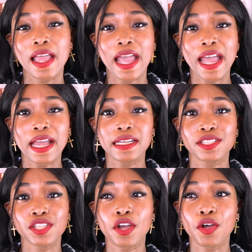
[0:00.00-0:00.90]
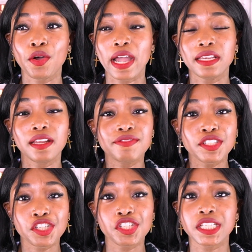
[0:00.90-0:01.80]
And so I love
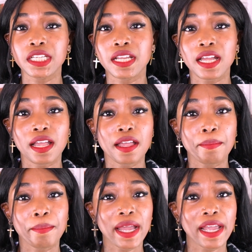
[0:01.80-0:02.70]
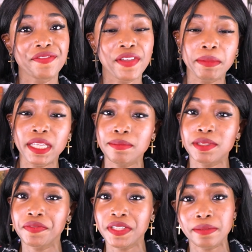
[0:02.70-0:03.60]
Neutrogena. My family came
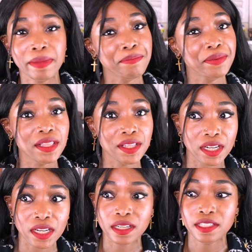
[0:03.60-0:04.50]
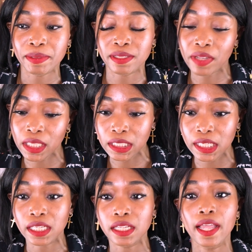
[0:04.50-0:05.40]
to visit, my brother
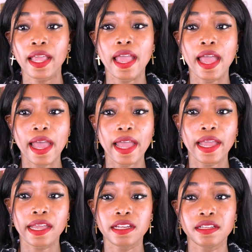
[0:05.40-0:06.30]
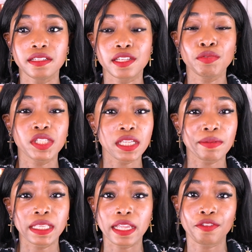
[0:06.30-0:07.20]
specifically, and he would see
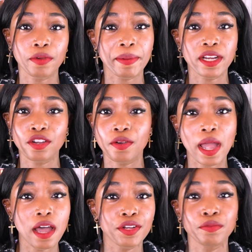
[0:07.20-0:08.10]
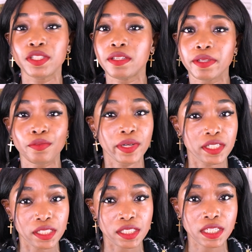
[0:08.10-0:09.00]
me, like we were about to go out, he would see me wear
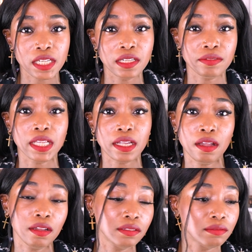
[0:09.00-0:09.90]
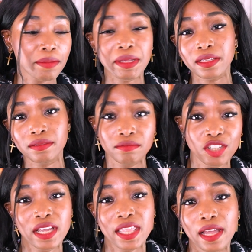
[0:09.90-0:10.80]
sunscreen and was like, oh, let me
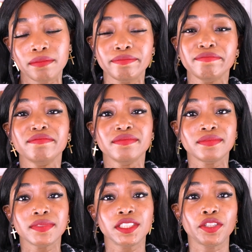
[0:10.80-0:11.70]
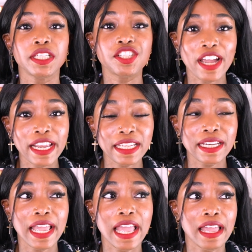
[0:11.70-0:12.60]
try that. So he tried
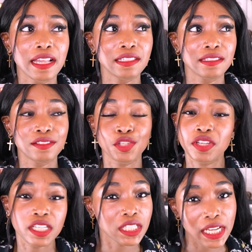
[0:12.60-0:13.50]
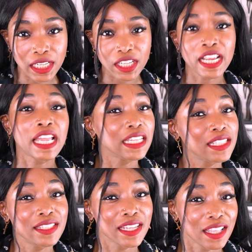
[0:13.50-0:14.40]
it, and 2 years later, he's
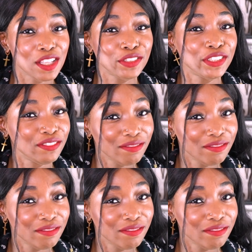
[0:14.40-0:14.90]
still